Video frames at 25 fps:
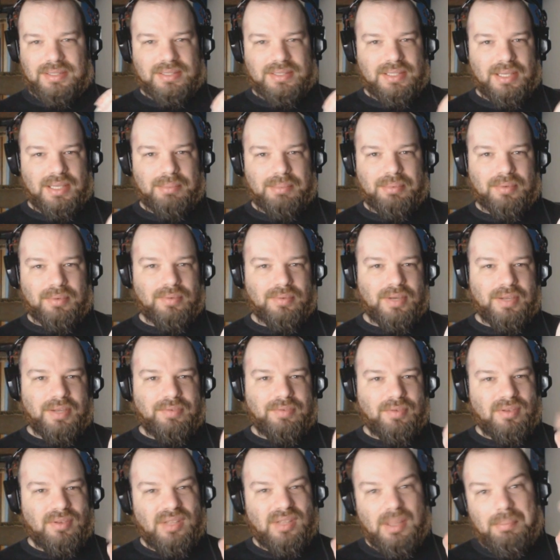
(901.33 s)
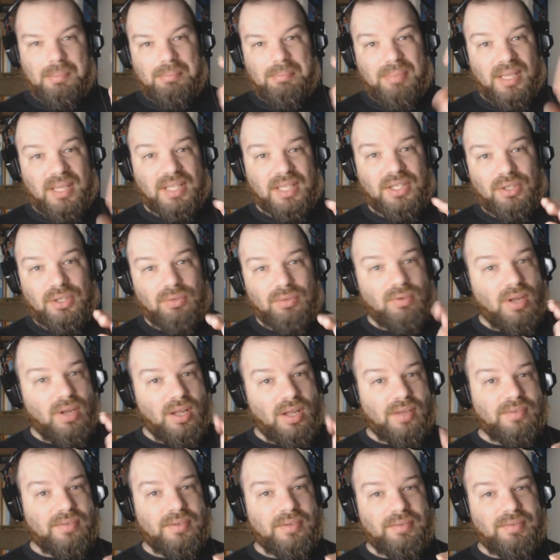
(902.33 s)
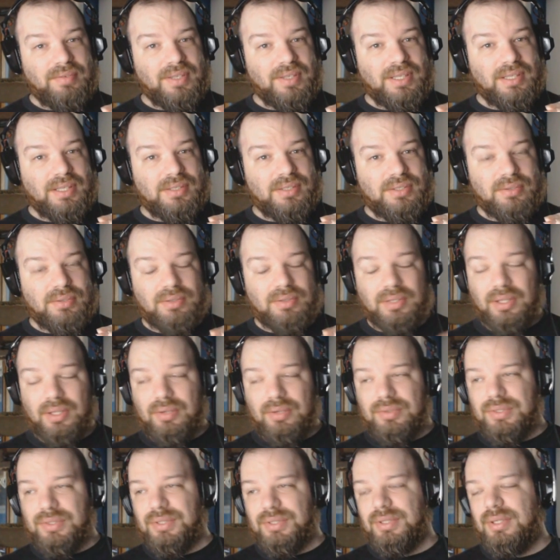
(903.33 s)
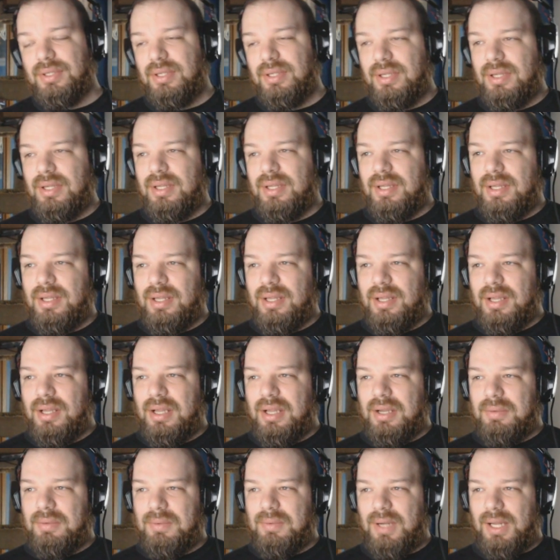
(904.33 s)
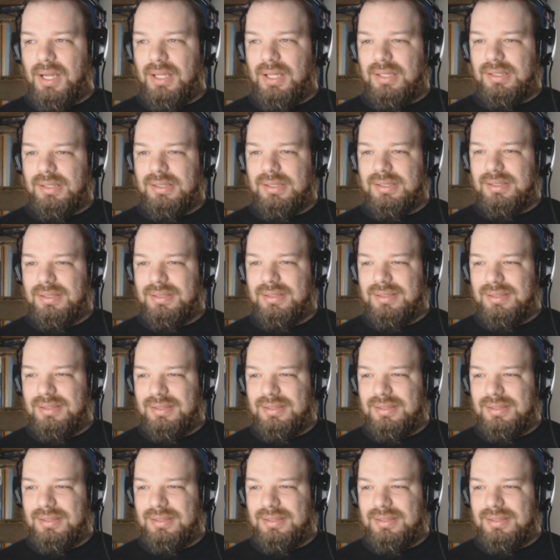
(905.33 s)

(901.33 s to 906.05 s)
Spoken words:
a sniper rifle and pick you off if you get too close. Well,